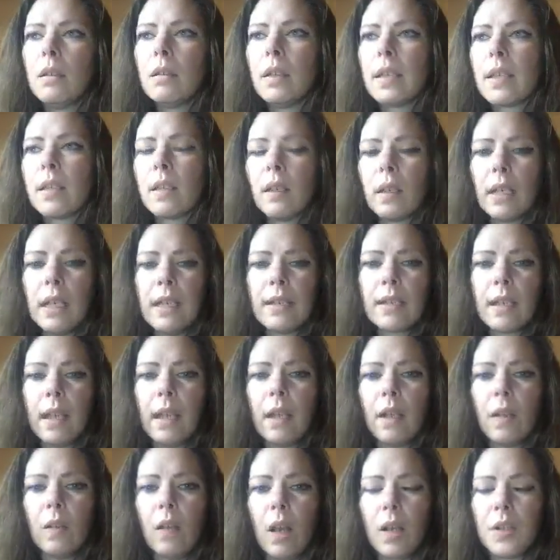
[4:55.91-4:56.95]
Let's look at
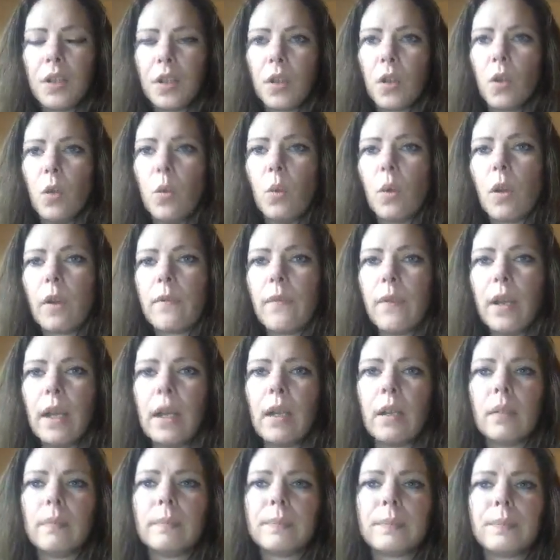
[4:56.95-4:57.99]
psychological
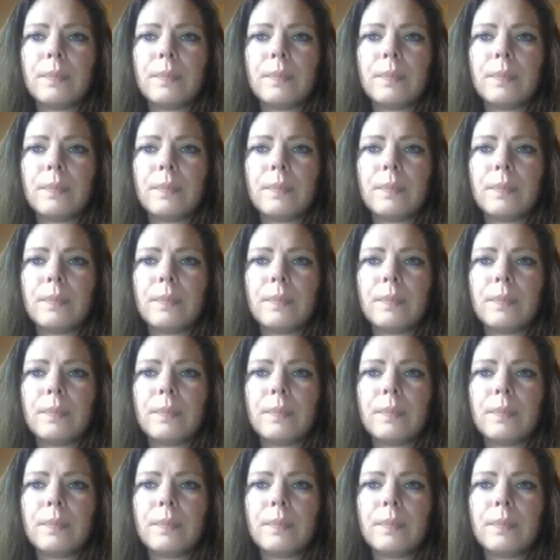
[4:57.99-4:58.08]
warfare.